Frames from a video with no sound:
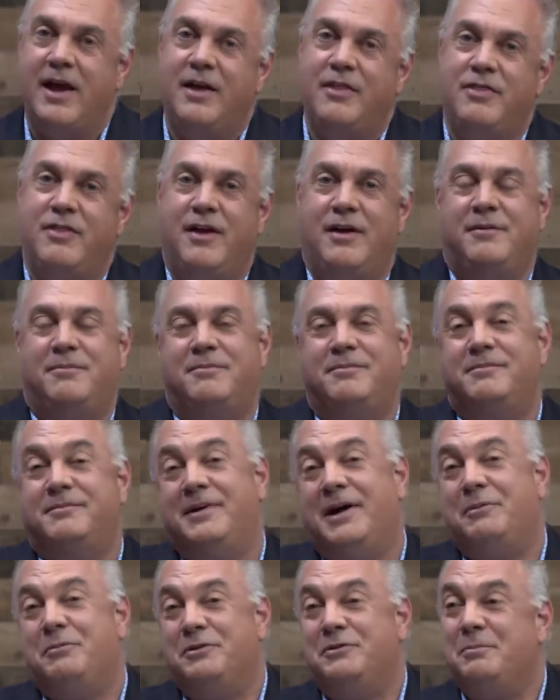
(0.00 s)
And
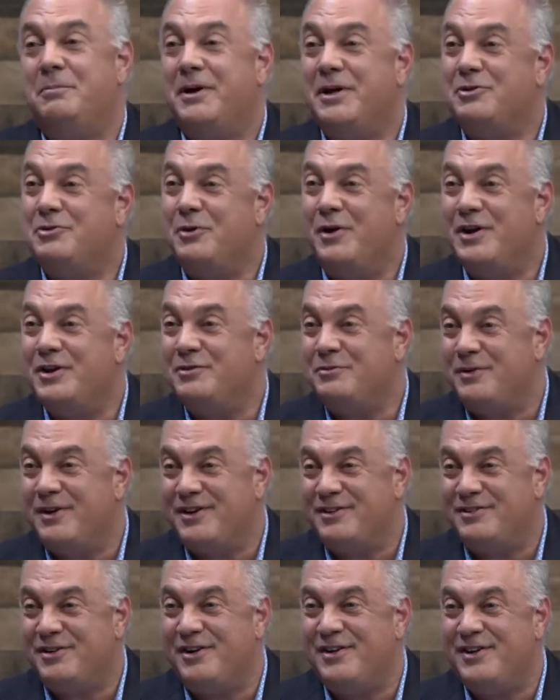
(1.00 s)
I was in my 20s when I
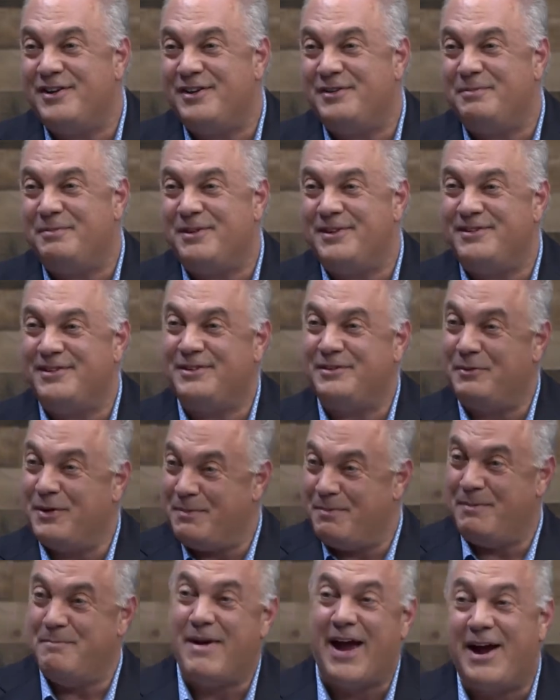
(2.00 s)
started in this business.
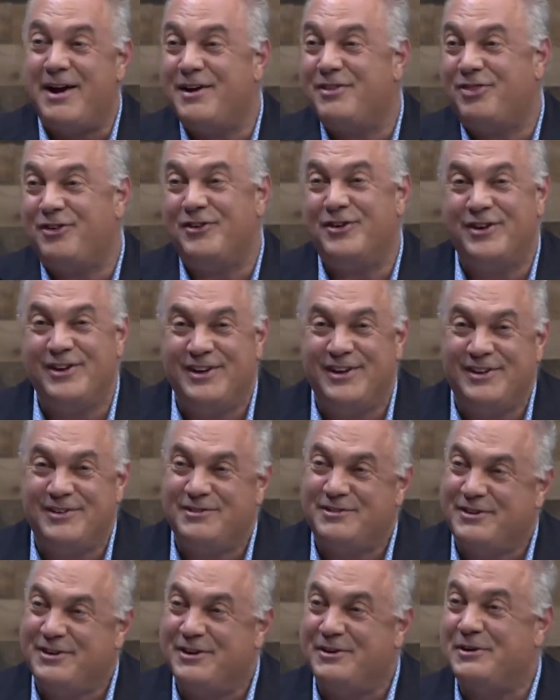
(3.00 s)
We've been married 30
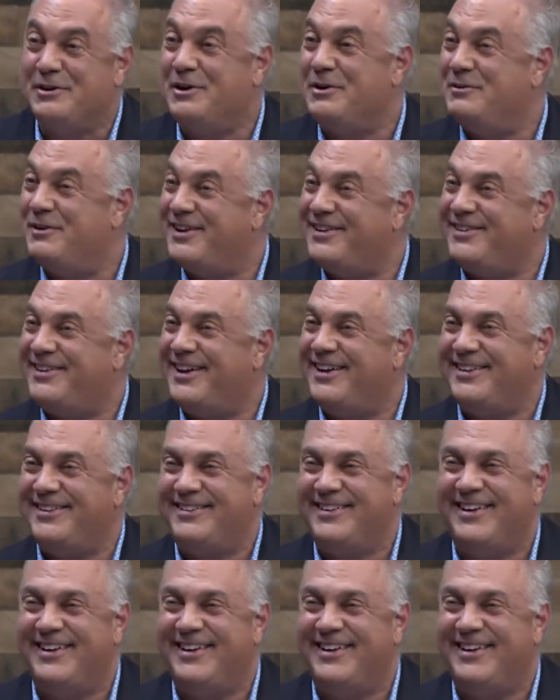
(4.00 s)
years too, coincidence,